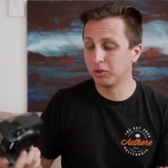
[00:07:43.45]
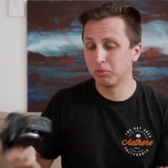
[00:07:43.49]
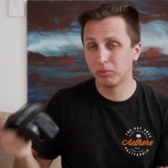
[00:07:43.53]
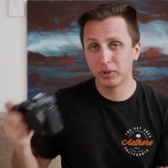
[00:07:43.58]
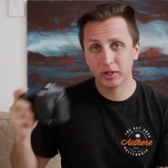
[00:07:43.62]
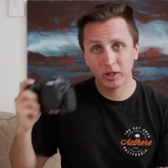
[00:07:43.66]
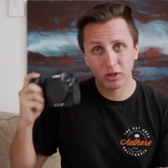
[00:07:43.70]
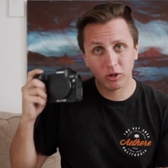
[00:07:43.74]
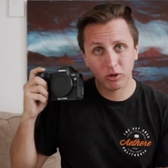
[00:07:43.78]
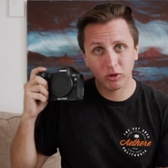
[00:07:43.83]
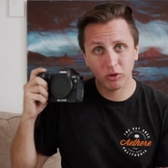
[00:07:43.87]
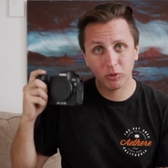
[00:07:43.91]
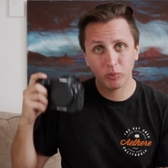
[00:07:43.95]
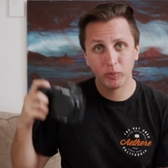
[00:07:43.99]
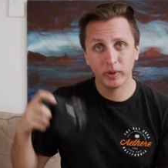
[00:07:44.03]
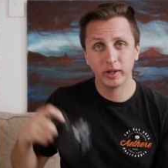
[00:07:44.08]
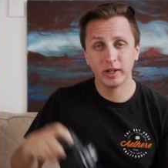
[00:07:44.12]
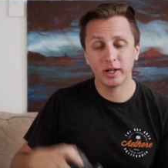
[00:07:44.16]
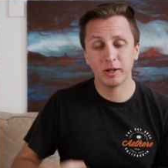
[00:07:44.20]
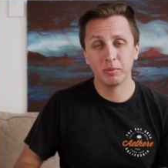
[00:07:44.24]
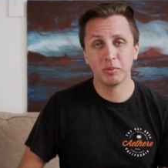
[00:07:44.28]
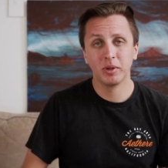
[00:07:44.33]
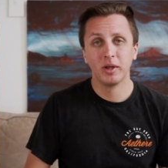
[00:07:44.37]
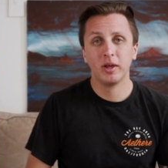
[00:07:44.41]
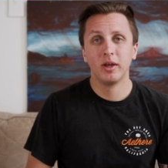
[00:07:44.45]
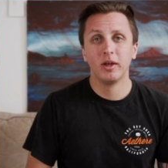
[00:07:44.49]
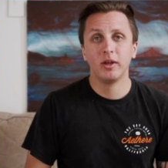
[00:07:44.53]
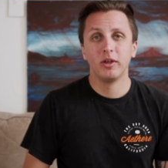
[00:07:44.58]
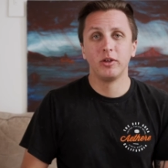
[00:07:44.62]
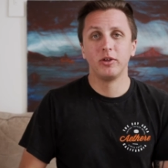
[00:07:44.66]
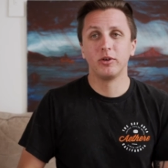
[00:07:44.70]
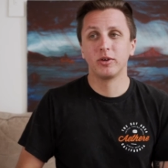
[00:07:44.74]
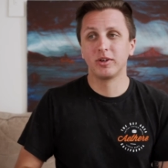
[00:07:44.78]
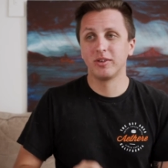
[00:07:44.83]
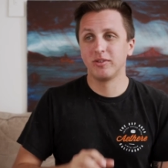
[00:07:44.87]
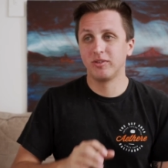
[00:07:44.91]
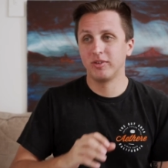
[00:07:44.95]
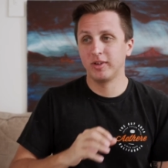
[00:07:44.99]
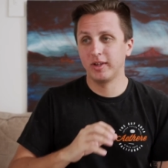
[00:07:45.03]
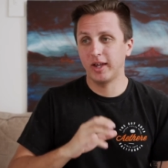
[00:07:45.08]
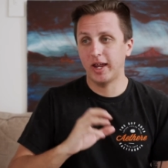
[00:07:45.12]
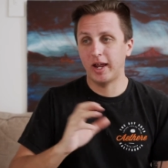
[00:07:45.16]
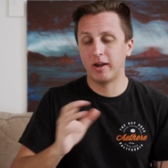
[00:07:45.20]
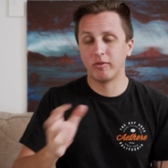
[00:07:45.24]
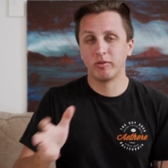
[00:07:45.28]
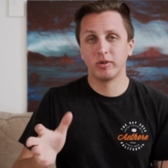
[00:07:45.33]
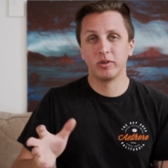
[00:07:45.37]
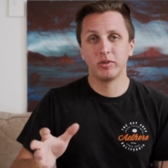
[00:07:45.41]
You bring it all the way up, you can
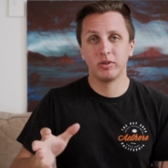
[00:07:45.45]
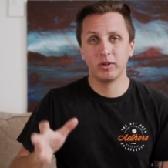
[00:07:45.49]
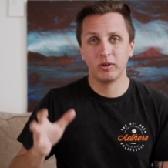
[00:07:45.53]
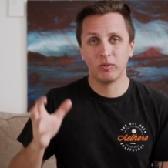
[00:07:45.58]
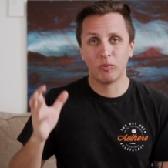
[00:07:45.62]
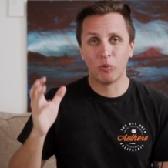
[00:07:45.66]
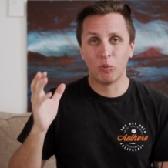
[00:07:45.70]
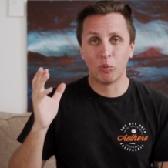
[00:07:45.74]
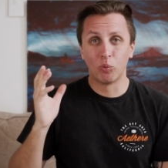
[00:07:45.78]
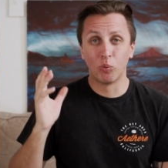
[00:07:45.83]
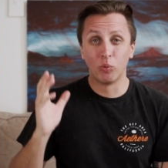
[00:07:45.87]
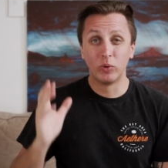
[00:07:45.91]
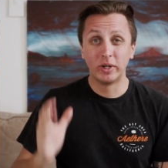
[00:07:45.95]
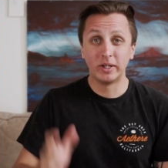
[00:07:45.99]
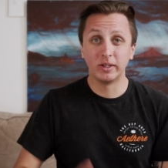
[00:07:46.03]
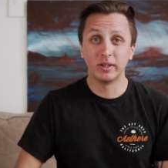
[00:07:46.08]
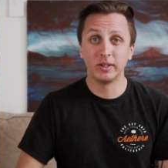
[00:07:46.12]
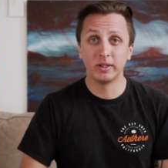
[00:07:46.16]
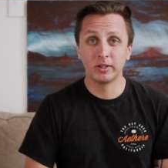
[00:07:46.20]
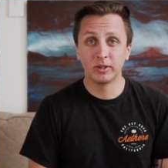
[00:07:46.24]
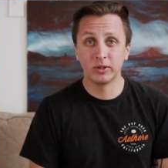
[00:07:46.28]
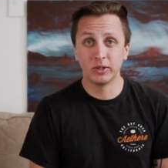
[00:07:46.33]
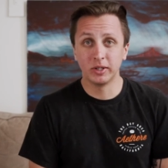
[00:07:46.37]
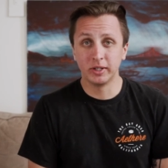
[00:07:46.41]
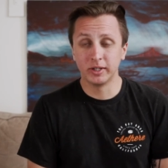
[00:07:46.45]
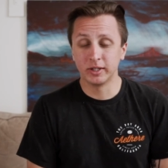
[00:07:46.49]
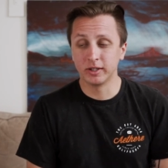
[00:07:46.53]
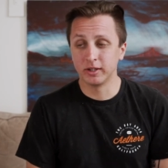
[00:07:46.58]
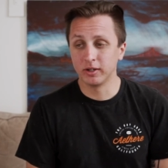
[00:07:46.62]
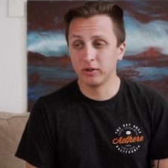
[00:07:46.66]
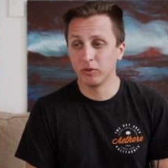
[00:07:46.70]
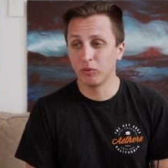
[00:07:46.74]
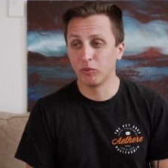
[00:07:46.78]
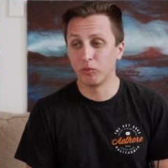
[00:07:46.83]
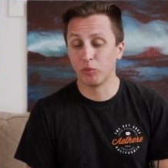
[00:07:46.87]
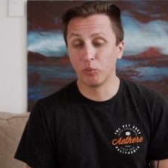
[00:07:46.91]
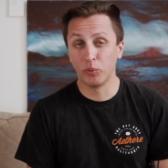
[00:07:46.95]
see everything really clear,